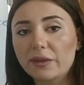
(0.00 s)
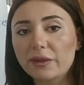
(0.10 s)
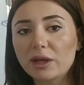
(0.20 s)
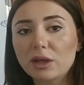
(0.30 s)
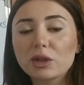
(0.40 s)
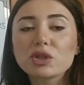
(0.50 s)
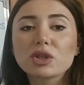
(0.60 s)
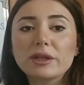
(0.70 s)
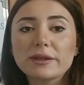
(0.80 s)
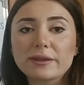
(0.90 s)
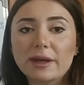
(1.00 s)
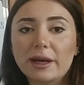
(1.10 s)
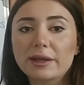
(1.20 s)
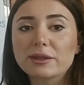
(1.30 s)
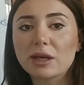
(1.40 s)
The conclusion is
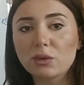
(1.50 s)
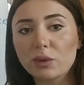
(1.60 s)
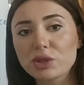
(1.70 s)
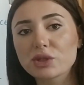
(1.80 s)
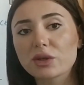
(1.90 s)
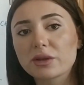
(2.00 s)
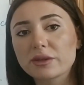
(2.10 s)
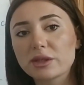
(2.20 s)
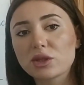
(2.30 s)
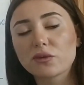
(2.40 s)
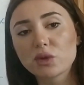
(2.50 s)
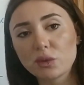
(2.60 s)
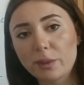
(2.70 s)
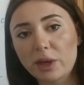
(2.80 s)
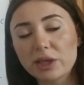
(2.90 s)
that tag questions consist of
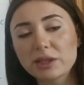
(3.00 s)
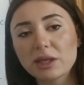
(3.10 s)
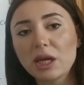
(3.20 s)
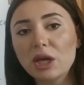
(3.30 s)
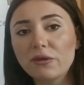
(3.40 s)
two parts.